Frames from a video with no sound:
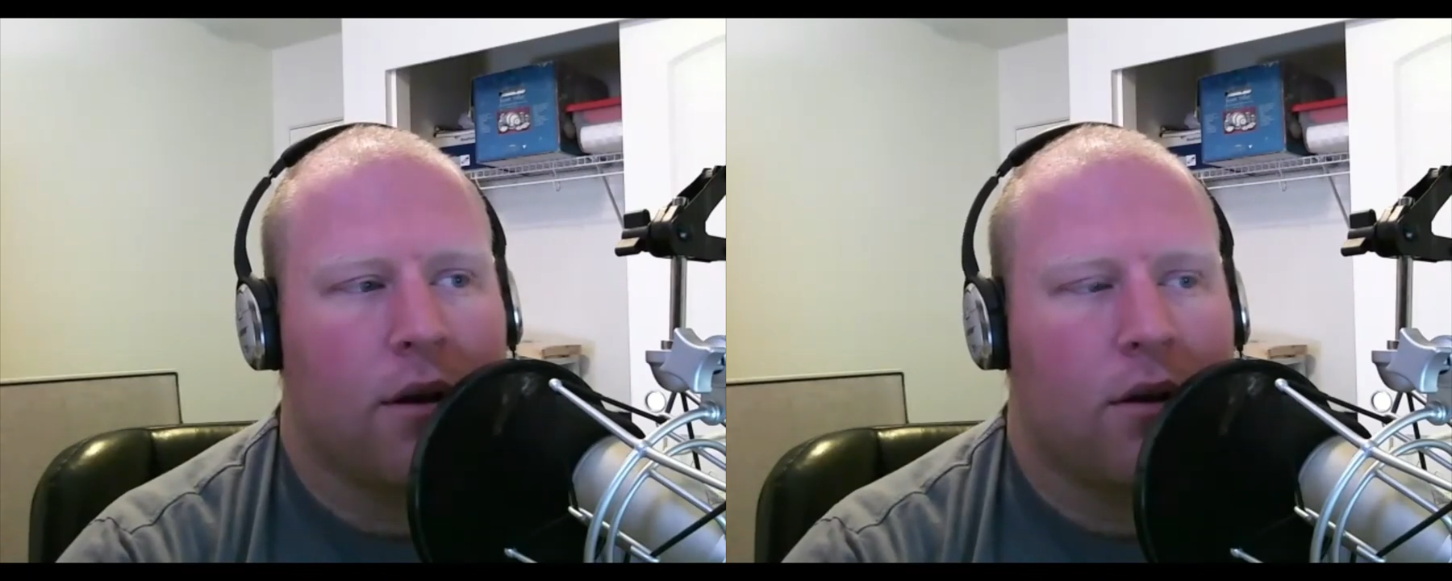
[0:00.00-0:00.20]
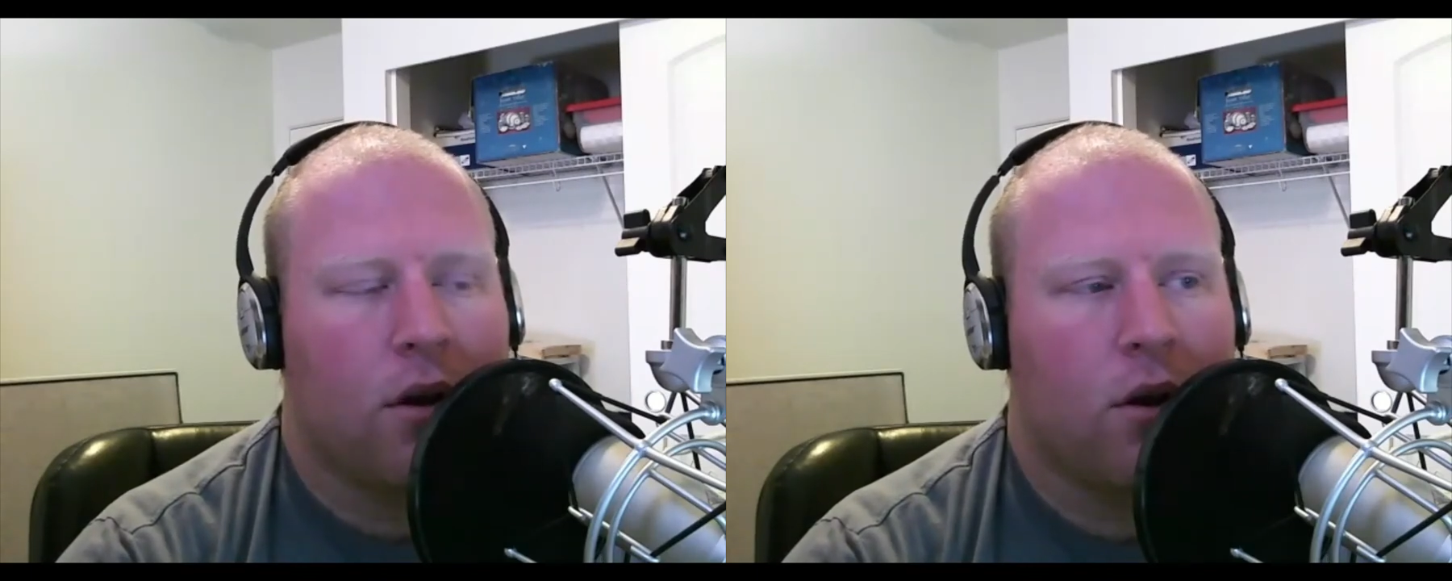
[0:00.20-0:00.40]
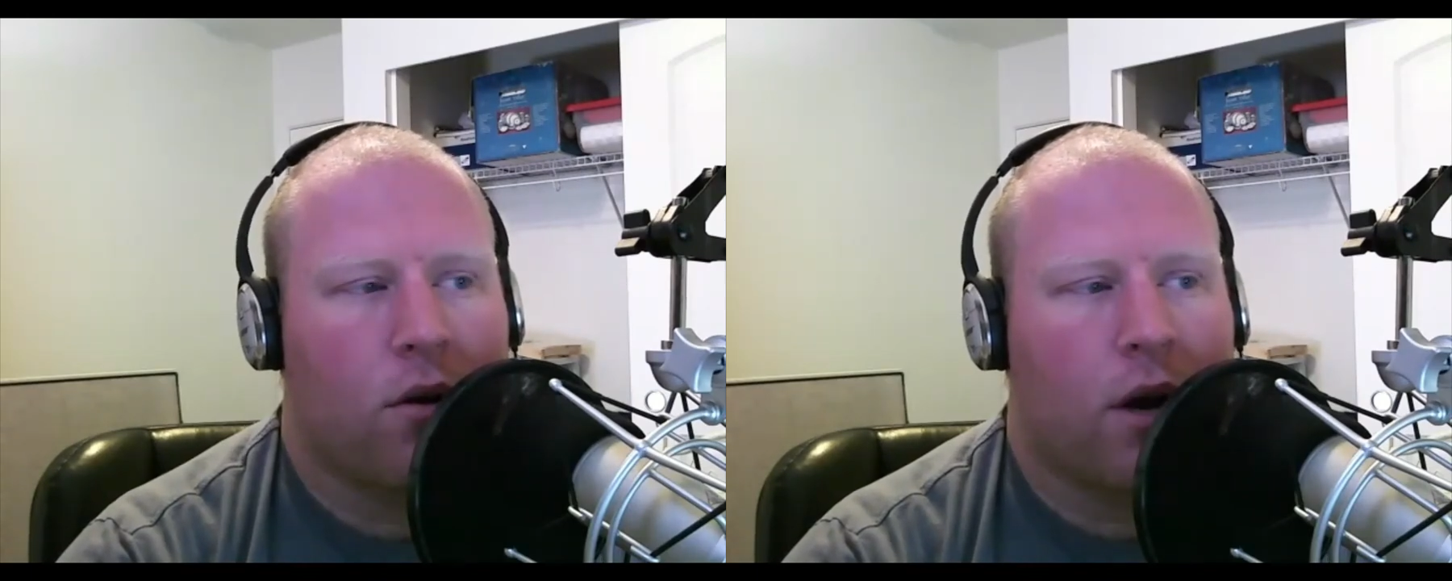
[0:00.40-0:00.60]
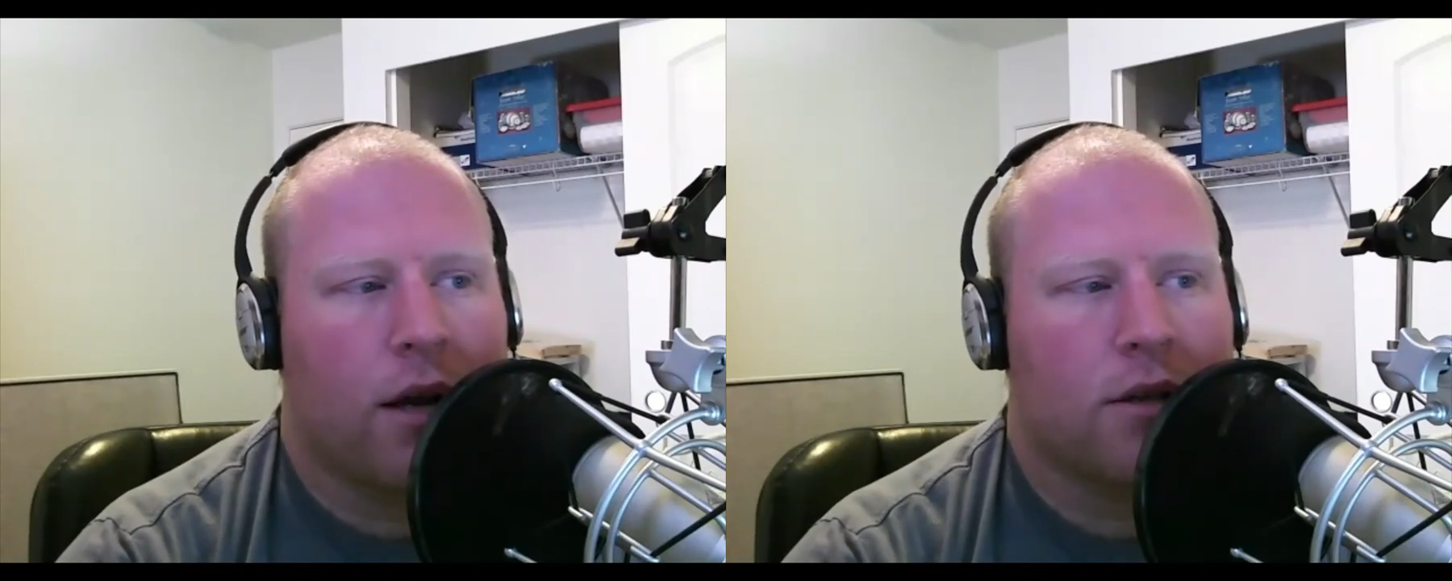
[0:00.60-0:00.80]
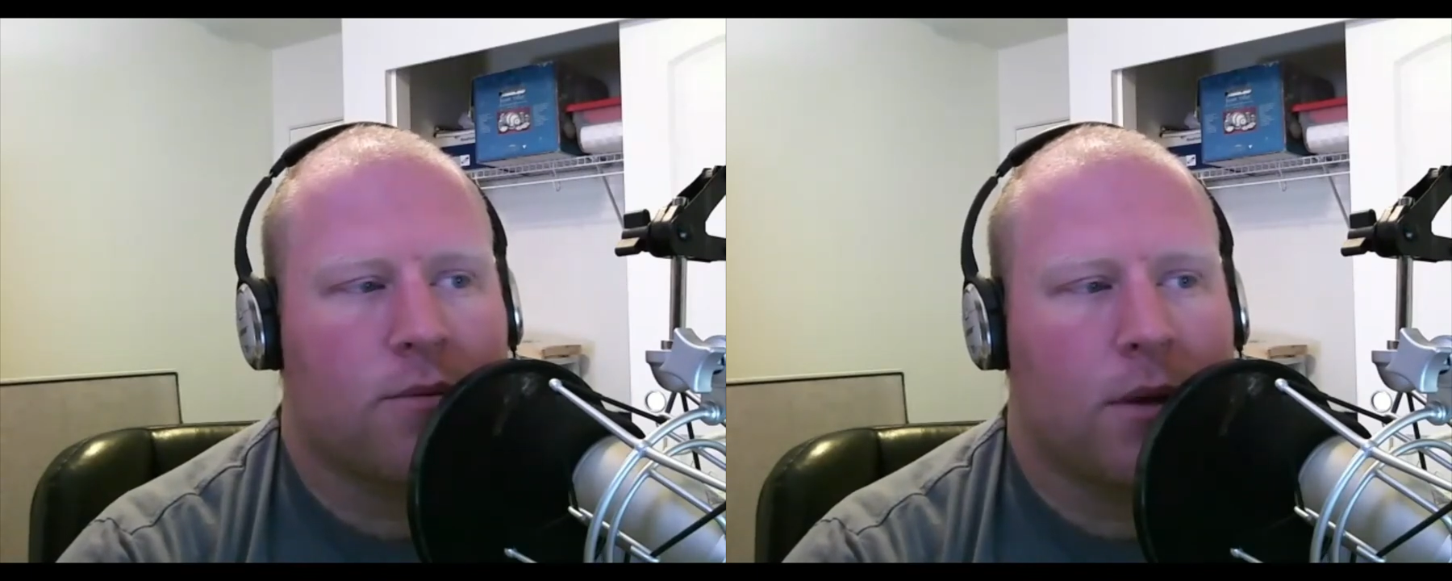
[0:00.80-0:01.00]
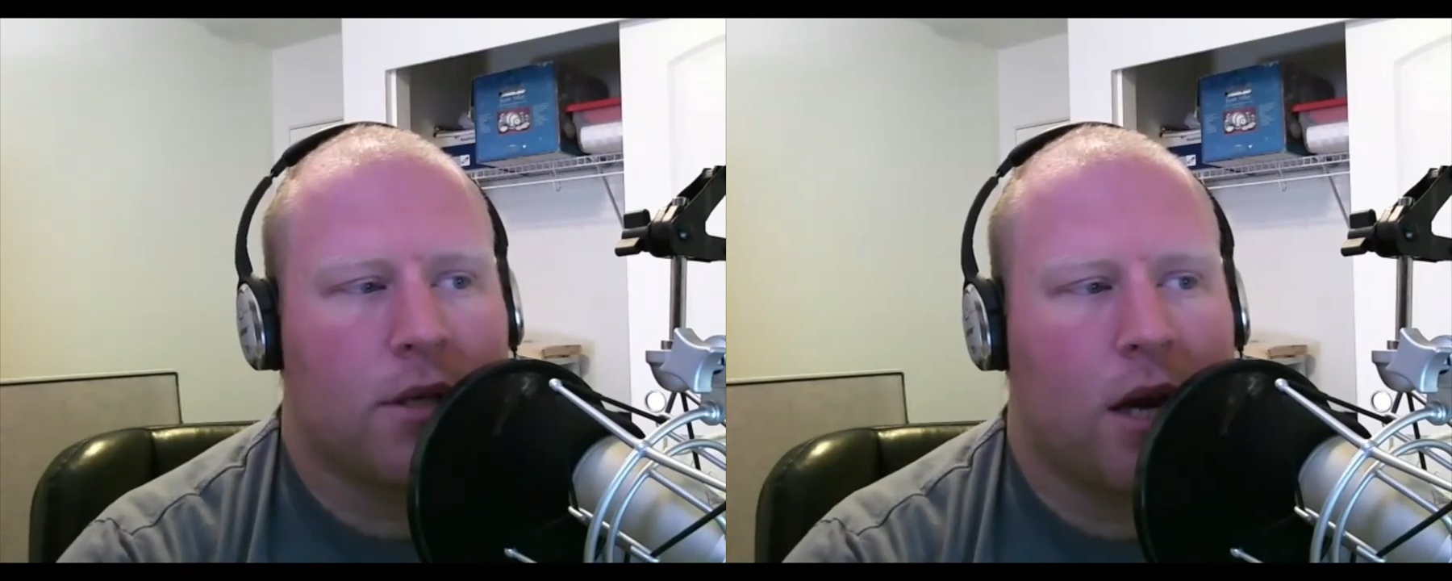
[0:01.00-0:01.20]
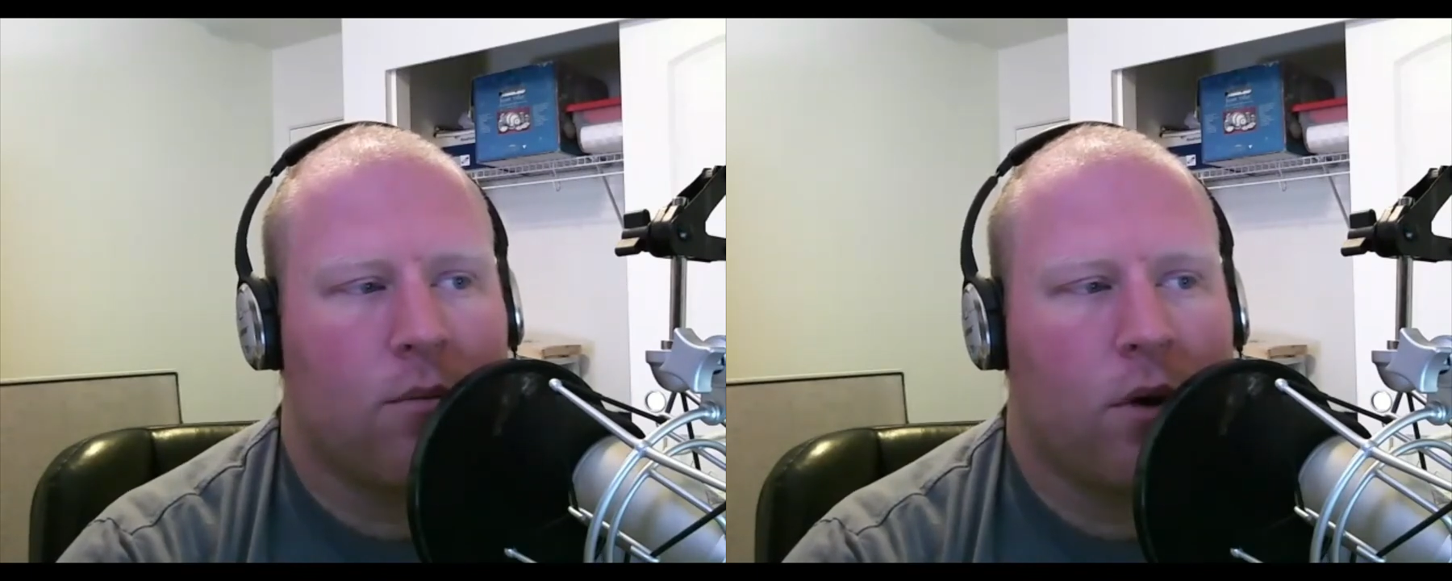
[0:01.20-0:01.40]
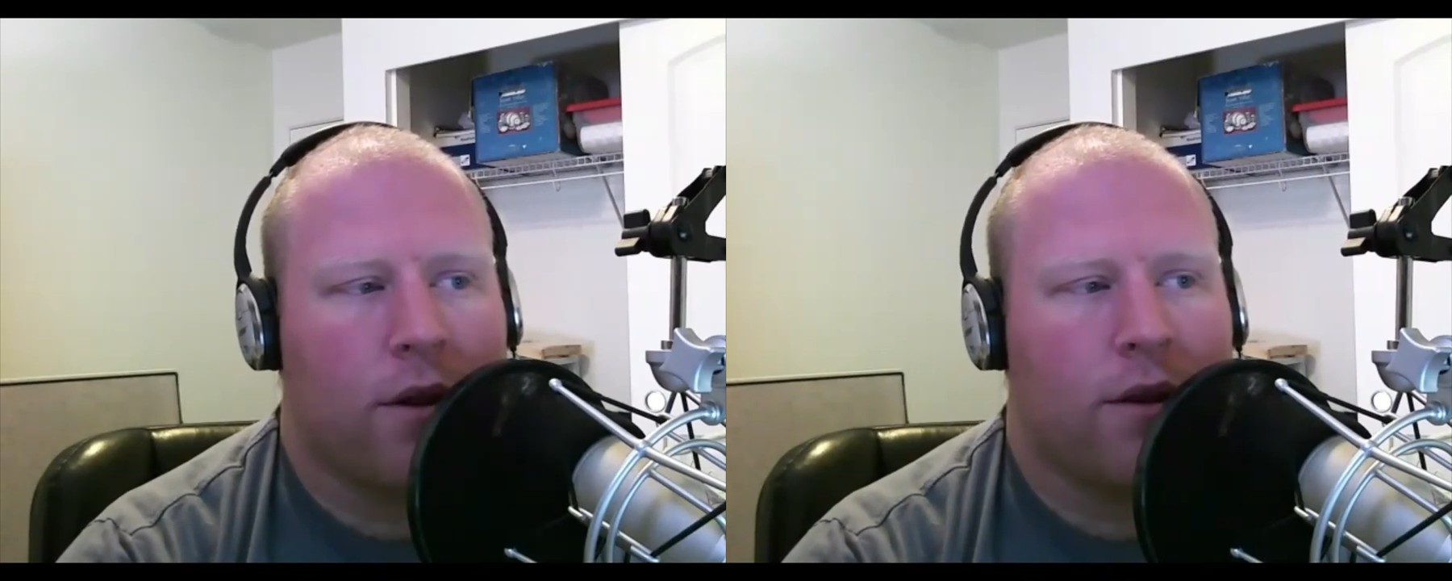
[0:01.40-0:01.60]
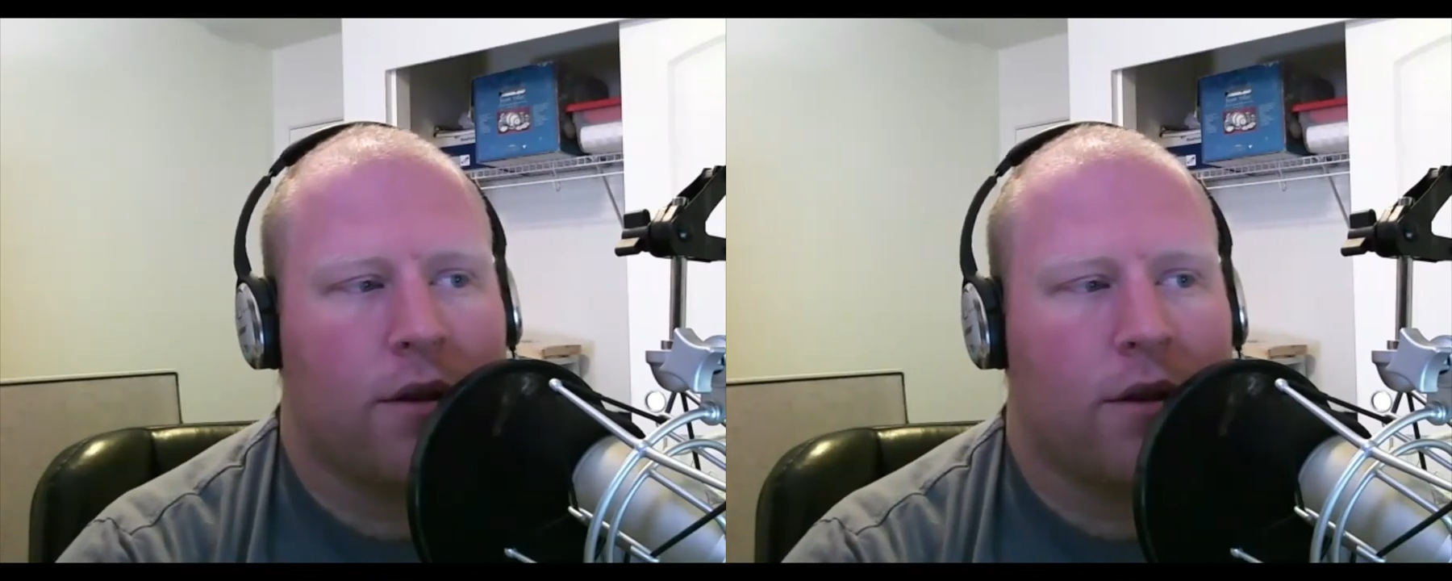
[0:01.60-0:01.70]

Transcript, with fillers: you know got to spend time with,